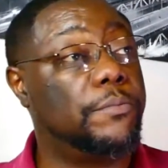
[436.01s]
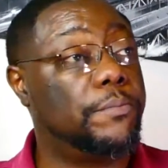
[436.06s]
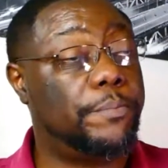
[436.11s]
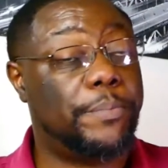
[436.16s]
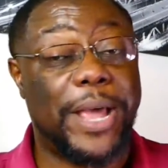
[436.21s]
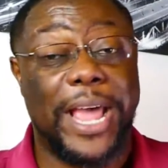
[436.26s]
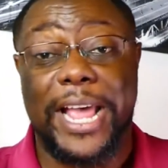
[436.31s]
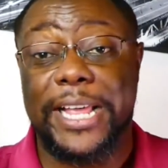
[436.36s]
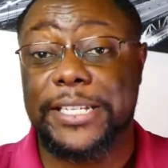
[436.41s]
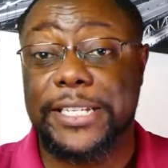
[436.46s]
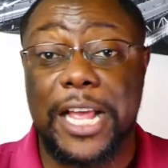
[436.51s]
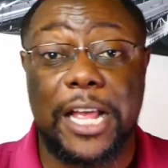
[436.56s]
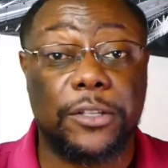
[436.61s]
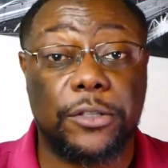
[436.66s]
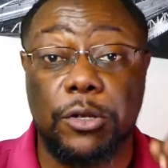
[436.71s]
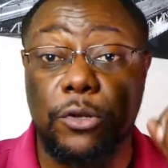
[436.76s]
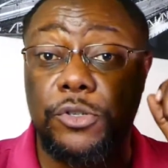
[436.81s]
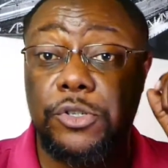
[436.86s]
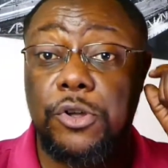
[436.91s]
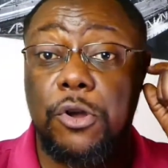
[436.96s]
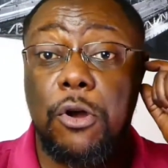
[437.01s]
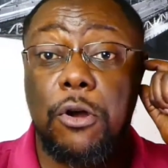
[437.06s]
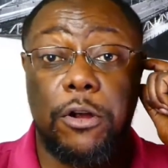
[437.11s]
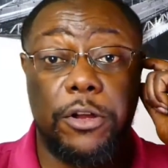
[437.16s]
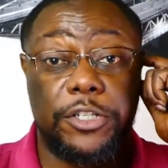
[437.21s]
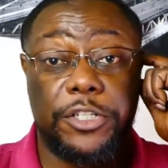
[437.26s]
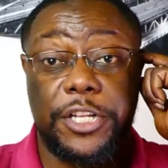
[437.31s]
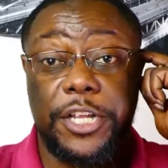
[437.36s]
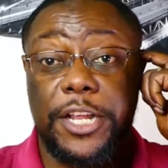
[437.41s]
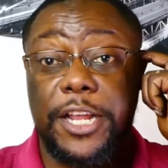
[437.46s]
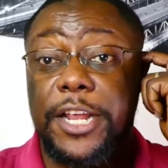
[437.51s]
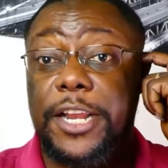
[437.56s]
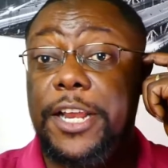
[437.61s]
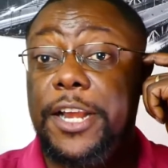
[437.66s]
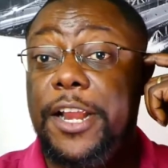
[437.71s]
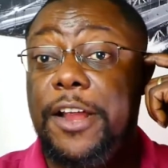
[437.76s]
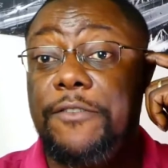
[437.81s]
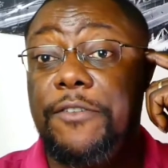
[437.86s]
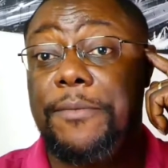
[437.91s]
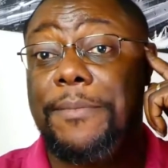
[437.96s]
Pass out those cards to any
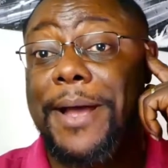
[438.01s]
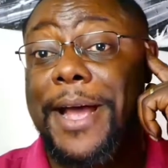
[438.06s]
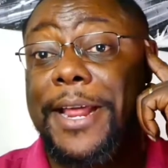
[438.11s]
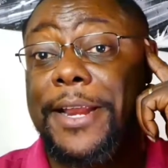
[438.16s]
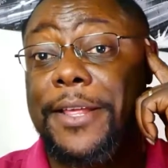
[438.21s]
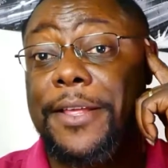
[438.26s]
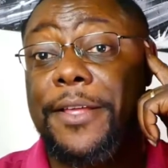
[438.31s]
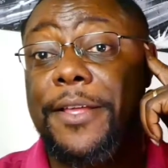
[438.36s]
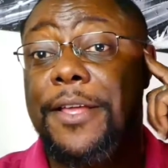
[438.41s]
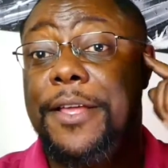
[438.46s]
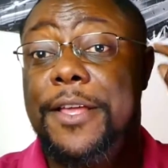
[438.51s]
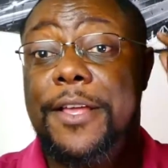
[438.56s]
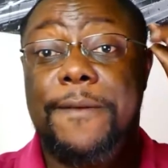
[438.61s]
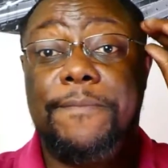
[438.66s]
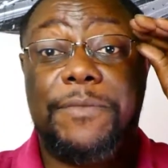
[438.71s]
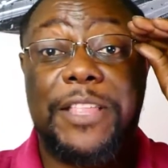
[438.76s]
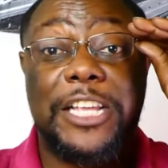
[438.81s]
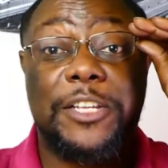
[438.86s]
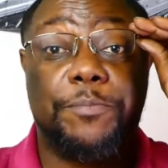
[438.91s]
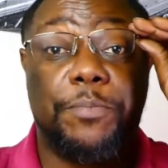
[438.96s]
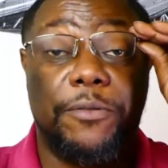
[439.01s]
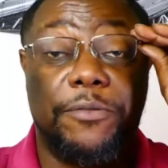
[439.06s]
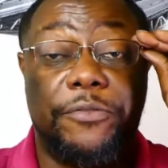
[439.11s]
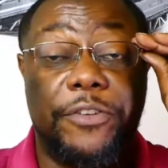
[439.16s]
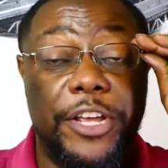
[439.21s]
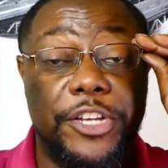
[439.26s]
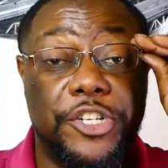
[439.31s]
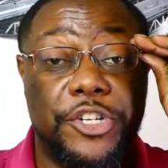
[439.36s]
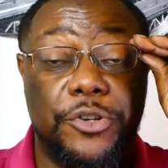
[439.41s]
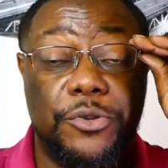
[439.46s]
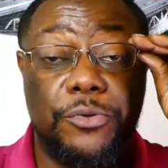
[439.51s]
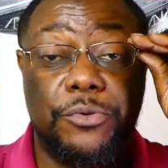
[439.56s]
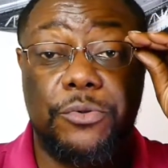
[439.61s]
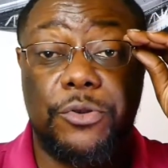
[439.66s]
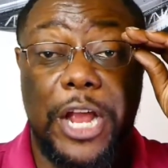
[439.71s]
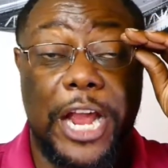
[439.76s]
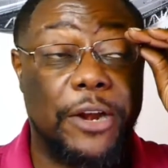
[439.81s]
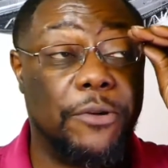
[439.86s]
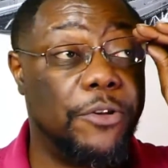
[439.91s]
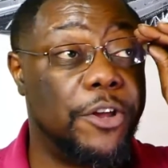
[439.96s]
and everybody that's professional.
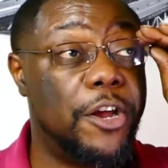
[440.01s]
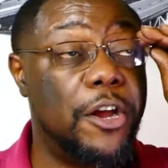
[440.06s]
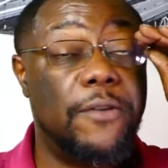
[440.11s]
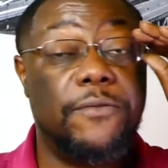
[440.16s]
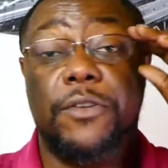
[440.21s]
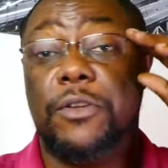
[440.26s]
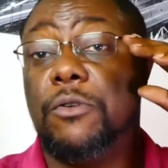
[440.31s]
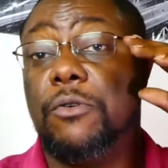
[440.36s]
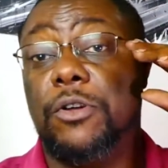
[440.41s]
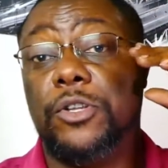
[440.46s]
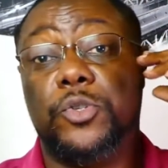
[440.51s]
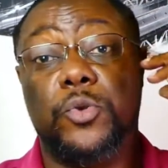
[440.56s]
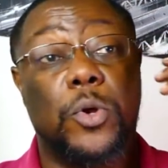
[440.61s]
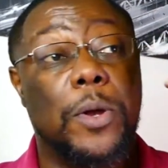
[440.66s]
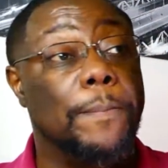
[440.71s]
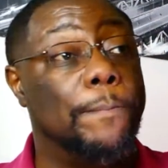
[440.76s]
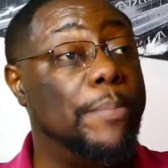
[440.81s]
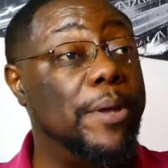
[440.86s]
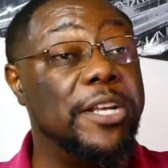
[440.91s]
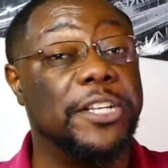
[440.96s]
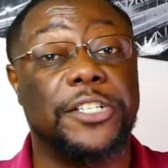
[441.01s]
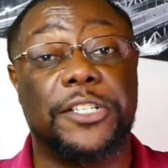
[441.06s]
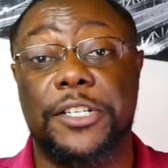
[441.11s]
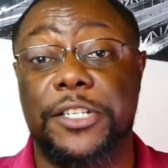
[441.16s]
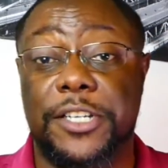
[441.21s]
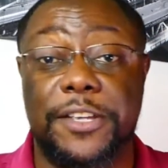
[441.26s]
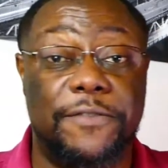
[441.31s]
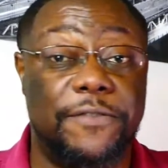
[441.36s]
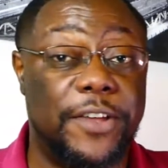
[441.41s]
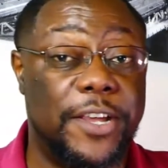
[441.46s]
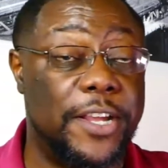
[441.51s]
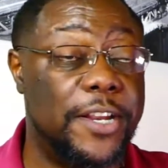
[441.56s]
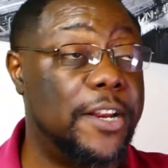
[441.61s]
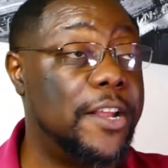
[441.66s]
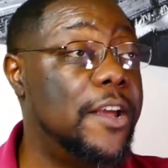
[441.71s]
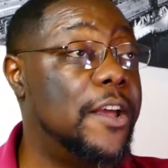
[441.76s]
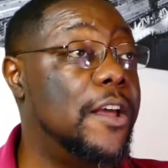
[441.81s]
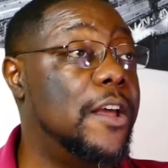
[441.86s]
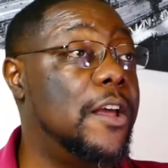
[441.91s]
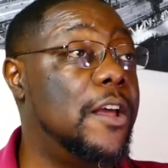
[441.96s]
I don't care if you're going to a business event
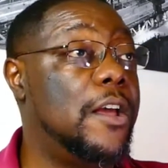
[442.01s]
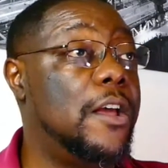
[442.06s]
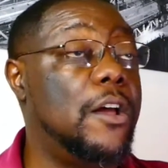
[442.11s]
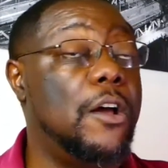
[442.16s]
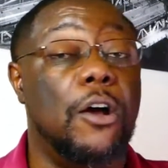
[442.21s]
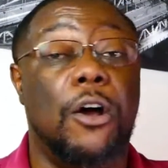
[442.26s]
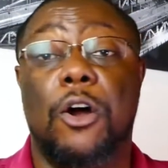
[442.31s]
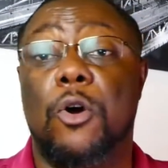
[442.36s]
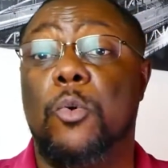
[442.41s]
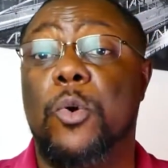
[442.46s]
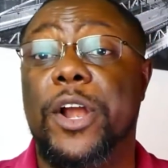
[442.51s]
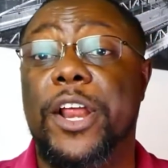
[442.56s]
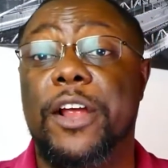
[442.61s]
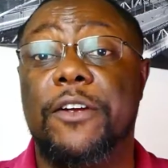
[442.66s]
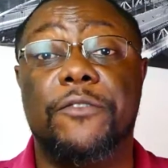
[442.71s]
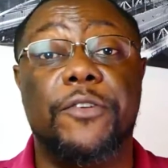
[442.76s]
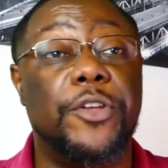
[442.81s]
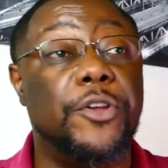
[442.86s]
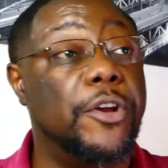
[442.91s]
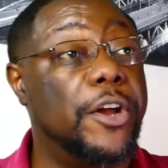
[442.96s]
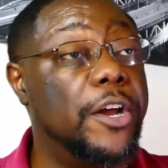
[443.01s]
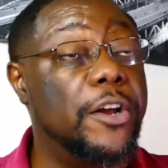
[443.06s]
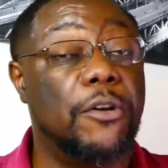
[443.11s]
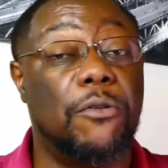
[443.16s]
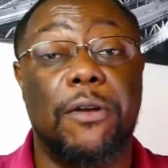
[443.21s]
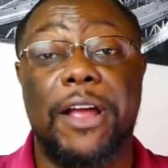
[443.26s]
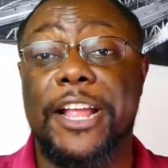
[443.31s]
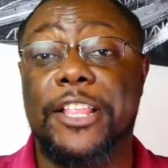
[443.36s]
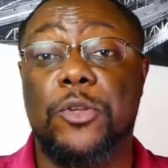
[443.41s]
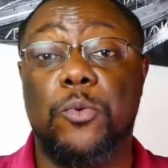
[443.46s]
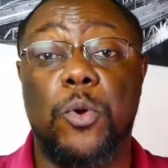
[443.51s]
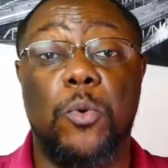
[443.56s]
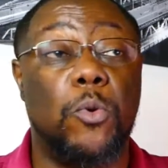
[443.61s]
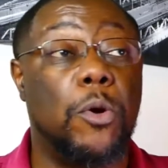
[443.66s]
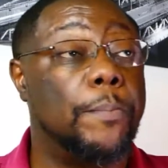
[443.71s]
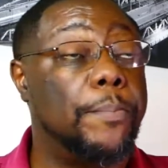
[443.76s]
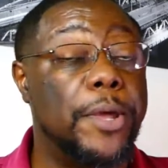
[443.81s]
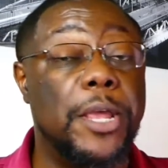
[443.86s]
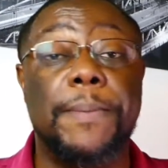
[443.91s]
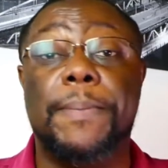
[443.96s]
or whatever you're interacting with
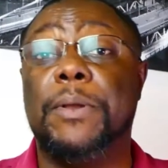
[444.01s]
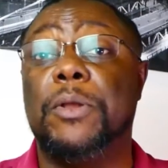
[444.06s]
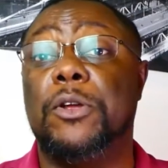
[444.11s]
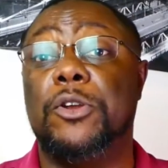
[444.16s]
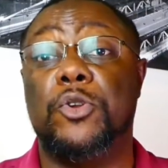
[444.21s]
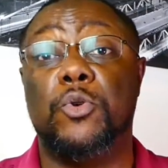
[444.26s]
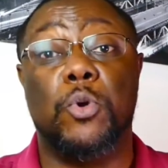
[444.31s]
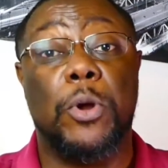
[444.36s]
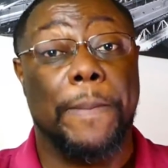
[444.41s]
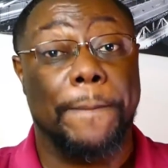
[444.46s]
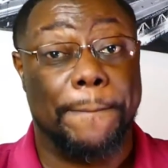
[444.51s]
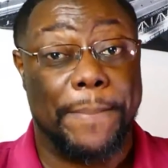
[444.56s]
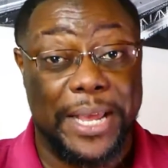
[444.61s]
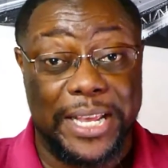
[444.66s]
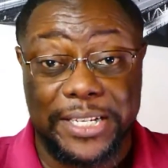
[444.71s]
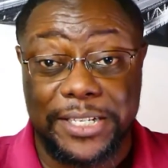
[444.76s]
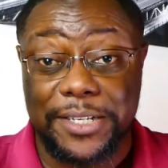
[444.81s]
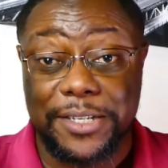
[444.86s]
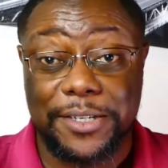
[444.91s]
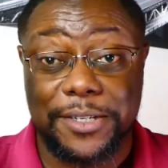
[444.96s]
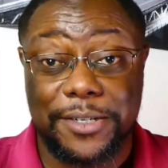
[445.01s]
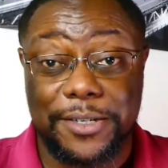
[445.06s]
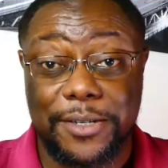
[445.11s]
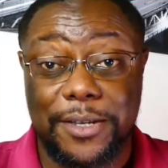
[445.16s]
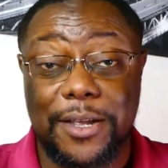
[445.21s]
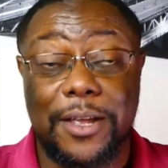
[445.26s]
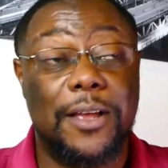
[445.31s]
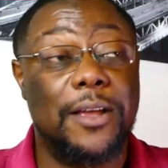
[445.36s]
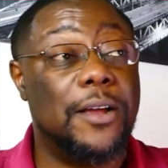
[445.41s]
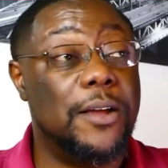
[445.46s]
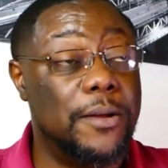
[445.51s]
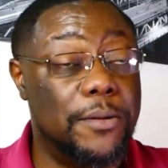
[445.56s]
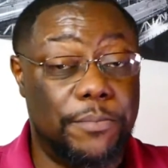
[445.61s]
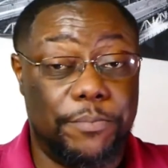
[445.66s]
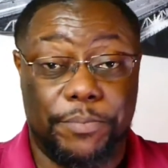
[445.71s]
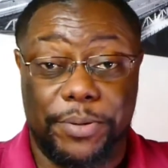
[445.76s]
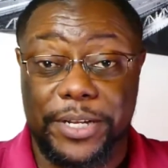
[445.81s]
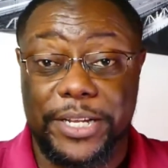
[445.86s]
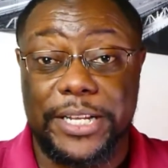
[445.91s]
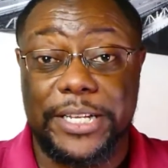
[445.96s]
where people are doing business.
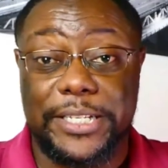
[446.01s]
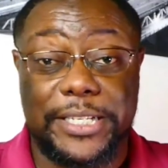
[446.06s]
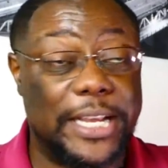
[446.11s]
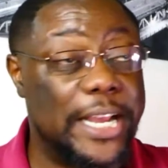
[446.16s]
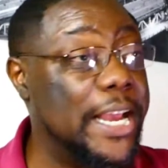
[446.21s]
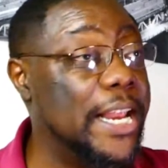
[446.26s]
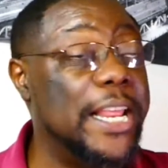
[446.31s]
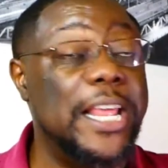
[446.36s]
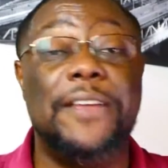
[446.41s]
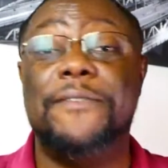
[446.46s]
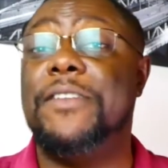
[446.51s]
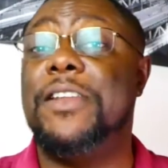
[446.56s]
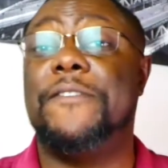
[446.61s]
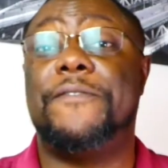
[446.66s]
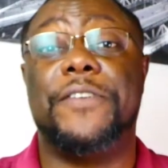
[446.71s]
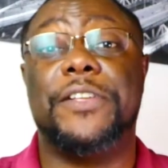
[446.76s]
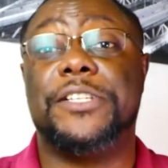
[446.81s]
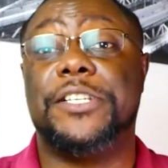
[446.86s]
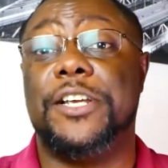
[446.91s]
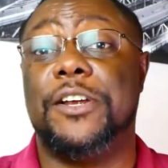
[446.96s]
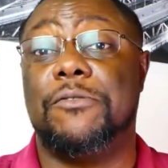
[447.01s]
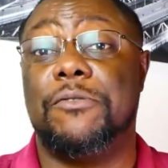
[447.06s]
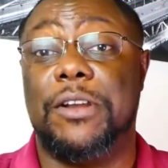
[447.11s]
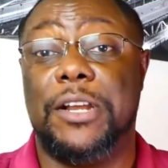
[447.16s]
Please, even if it's